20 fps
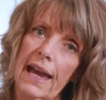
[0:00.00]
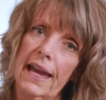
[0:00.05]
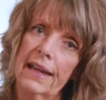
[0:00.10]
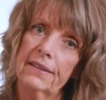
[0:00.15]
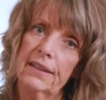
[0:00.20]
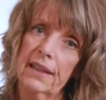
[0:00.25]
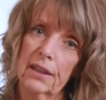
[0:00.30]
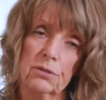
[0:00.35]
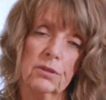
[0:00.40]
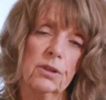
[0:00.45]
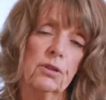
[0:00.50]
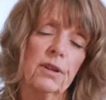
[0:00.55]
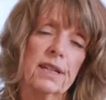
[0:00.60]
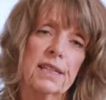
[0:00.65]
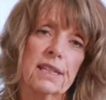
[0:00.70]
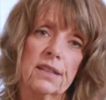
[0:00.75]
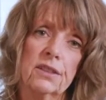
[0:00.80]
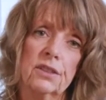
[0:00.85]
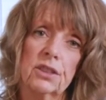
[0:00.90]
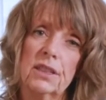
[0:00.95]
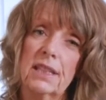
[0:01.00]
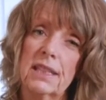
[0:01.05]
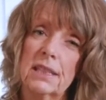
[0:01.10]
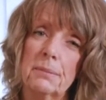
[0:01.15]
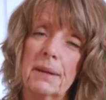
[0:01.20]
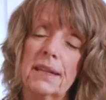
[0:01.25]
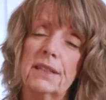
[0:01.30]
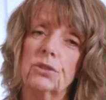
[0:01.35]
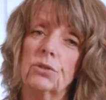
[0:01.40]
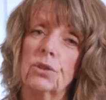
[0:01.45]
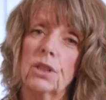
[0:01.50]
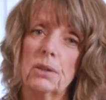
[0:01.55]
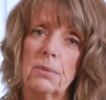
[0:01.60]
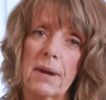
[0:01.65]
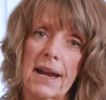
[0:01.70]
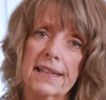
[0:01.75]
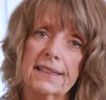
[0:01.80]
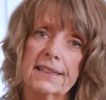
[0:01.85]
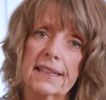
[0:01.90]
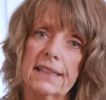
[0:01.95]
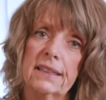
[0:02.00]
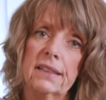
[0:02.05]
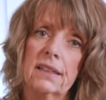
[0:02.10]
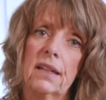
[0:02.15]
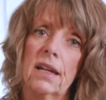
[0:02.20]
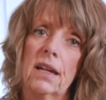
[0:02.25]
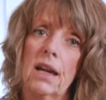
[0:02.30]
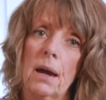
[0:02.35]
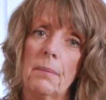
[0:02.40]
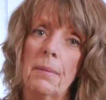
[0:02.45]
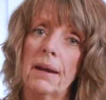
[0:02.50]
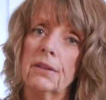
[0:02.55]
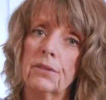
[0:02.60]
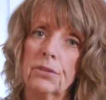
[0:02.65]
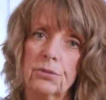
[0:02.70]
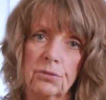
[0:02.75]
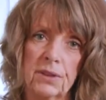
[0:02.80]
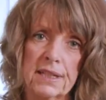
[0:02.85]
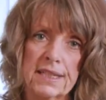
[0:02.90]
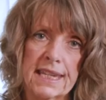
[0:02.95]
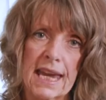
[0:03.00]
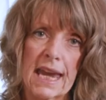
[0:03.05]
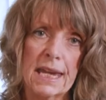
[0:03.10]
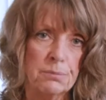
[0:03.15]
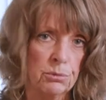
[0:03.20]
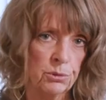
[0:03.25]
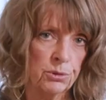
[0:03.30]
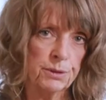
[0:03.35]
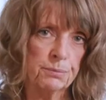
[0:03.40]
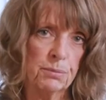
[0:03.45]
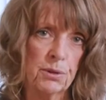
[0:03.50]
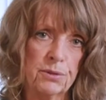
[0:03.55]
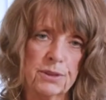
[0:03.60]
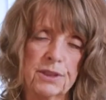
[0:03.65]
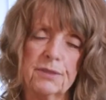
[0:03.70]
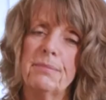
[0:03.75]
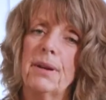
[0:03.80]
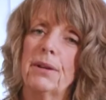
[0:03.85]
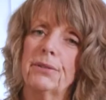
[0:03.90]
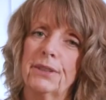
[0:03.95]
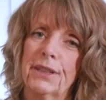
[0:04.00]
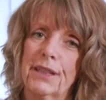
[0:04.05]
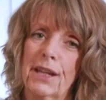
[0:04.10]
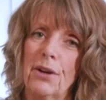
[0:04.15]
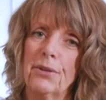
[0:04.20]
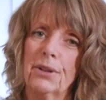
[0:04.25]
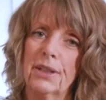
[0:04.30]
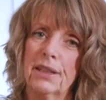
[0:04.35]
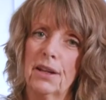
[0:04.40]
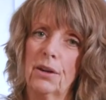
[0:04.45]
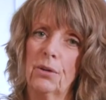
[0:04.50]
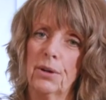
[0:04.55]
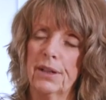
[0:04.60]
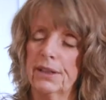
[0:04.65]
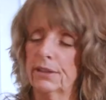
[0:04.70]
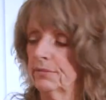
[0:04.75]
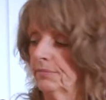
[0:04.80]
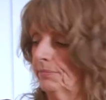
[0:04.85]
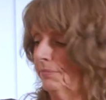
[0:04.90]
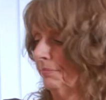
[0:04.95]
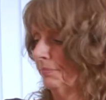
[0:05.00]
and the other ingredients, you need to make sure you add in about 3 tablespoons of melted coconut oil.